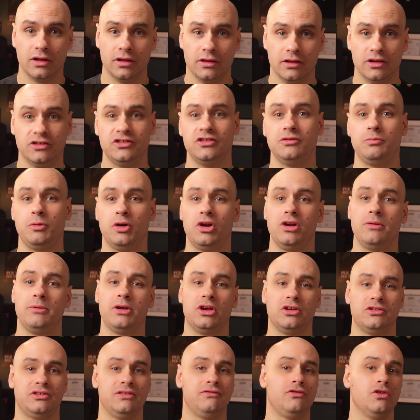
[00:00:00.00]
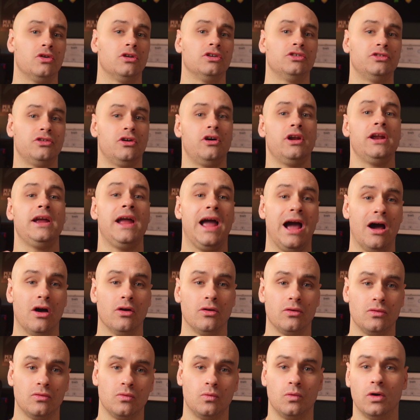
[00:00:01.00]
This is purely because if you are starting
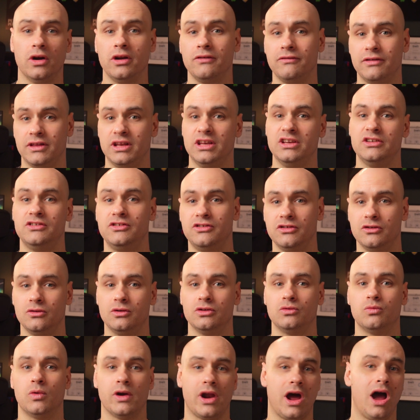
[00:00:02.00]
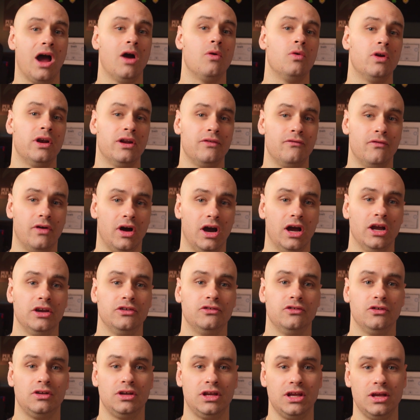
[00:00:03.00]
out, one of these 2 is what I would
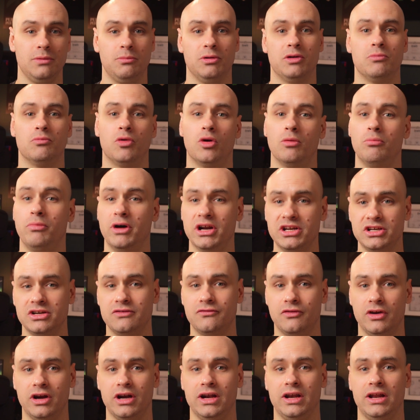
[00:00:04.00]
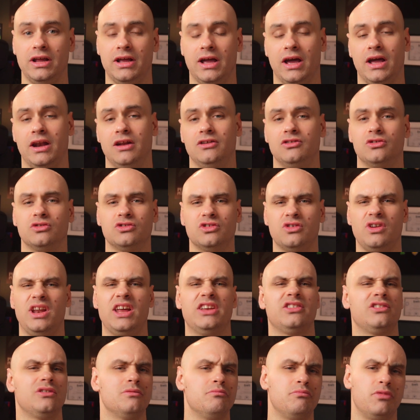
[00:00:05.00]
advise to keep it more budget friendly, and it's also
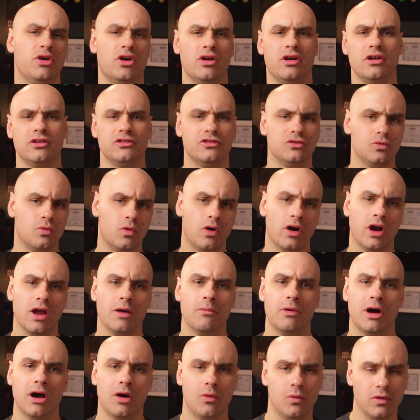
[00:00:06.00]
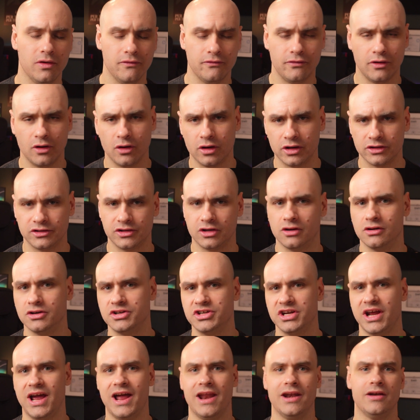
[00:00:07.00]
less components to worry about when focusing on
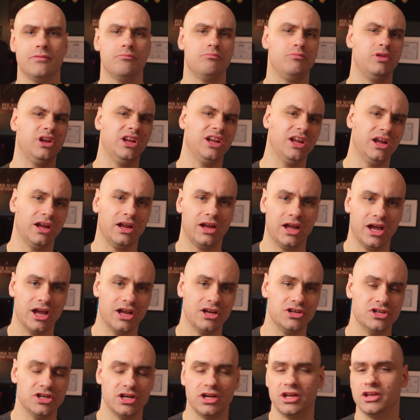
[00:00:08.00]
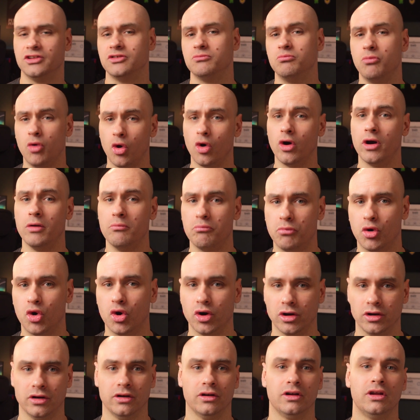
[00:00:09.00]
chat, and being engaging is more
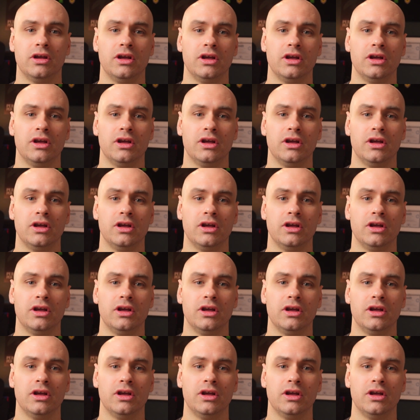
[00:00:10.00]
important.